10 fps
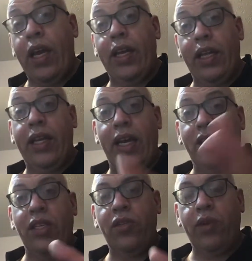and in
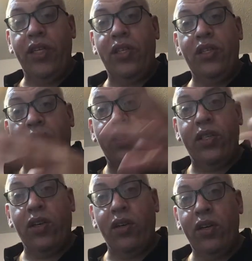that situation,
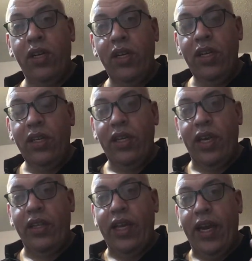since
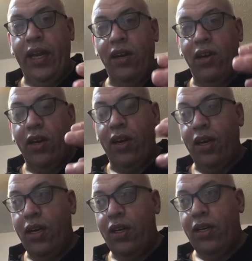they are
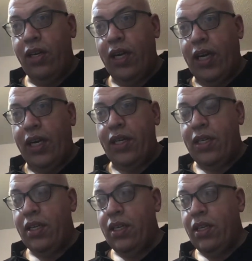
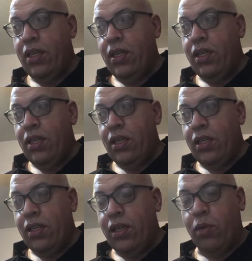not,
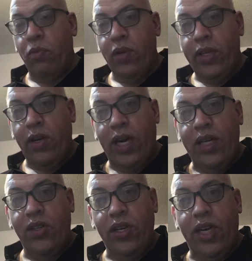their
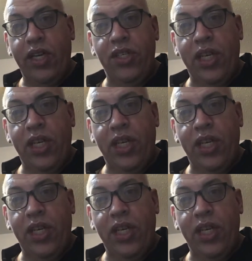eyes are not